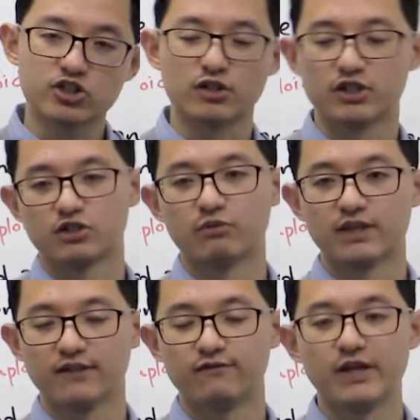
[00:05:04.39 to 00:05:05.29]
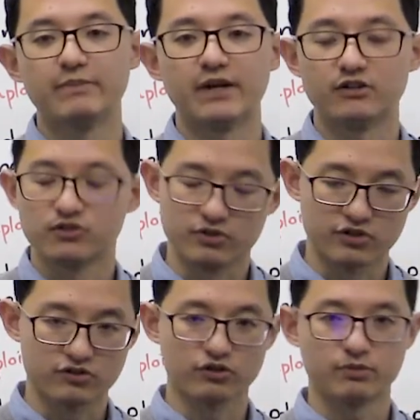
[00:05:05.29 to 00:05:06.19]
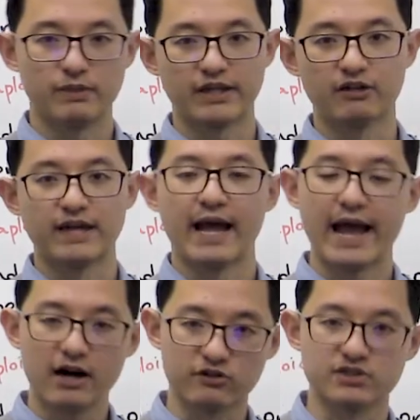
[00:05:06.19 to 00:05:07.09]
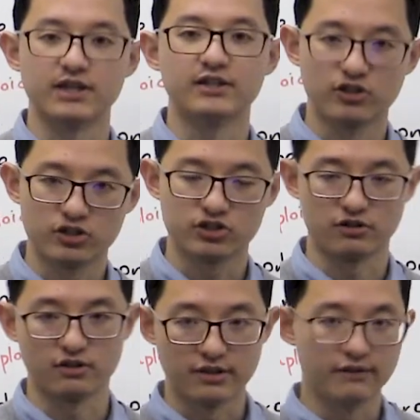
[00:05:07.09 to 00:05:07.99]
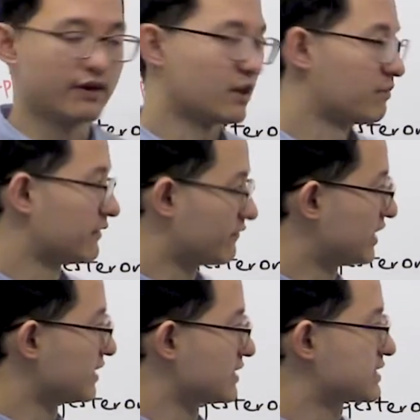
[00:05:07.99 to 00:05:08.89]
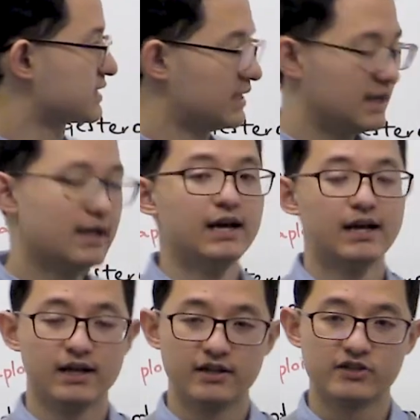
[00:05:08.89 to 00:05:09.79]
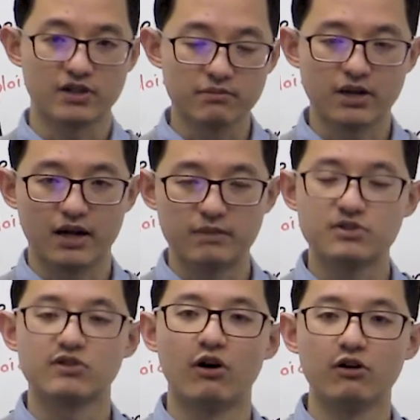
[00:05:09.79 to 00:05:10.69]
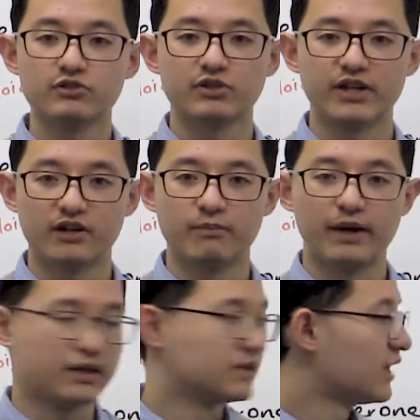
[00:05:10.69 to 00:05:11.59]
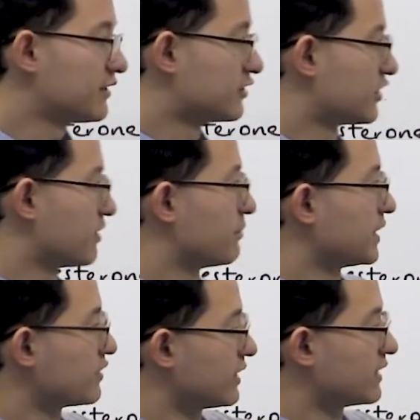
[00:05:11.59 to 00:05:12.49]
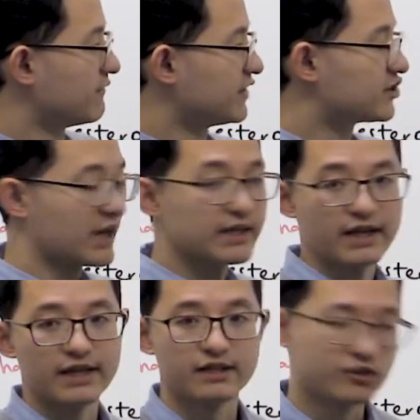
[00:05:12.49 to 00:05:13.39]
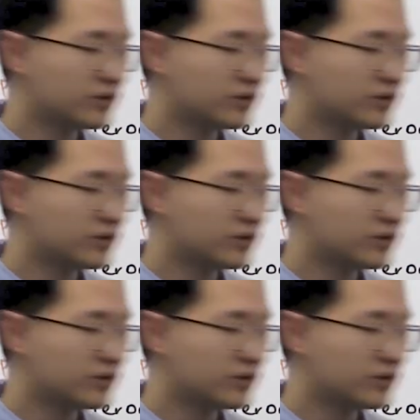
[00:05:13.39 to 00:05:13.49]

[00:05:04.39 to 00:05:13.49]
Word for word: structure within females, which is ultimately going to house and nurture the developing fetus. Sometimes you also hear about another term between the vagina and the